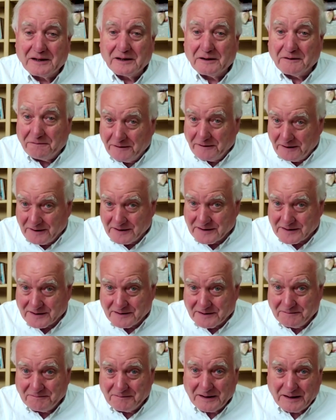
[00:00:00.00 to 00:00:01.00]
The
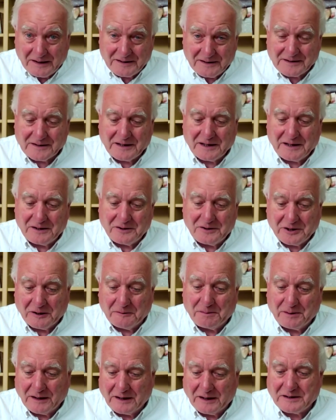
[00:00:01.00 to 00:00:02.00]
first is the
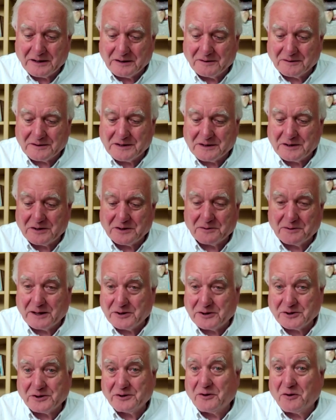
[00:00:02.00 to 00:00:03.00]
geopolitical
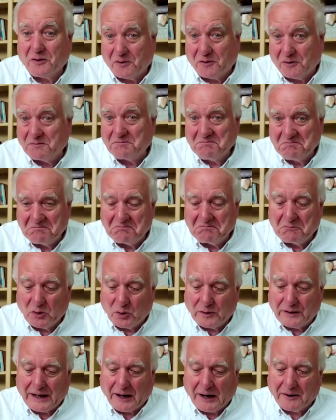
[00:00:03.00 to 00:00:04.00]
situation, or
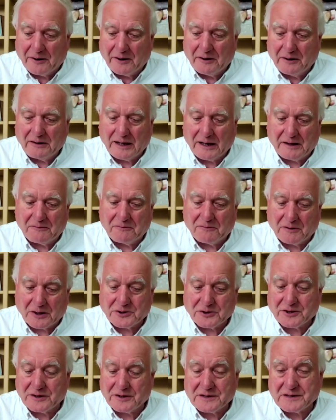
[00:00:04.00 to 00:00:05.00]
more narrowly,
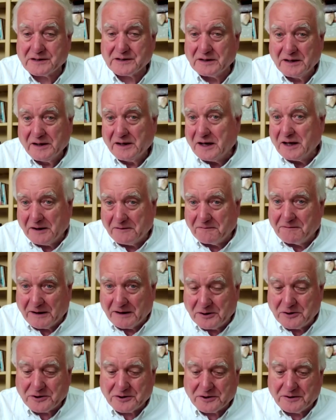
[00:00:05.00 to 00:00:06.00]
Russia's
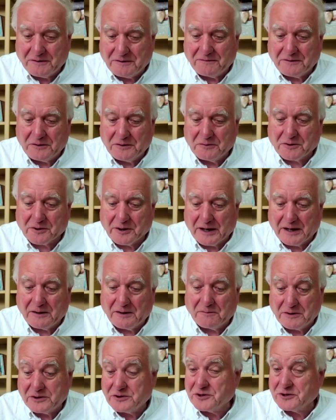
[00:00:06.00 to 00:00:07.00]
invasion of
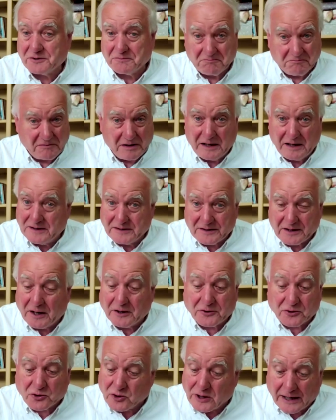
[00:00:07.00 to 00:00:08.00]
Ukraine, which is a
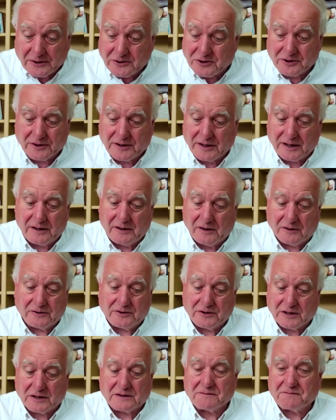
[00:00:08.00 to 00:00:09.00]
tragedy, not
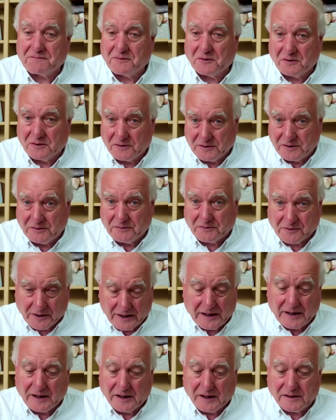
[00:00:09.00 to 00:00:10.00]
just for
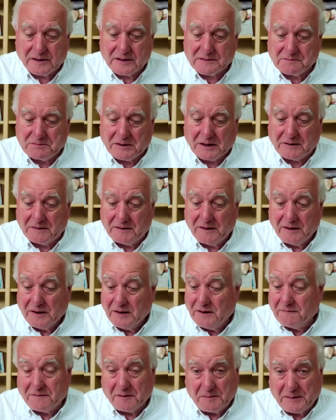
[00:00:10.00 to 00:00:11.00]
Ukrainians, but
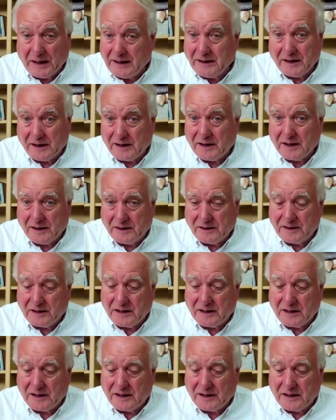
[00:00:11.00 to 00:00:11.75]
for many in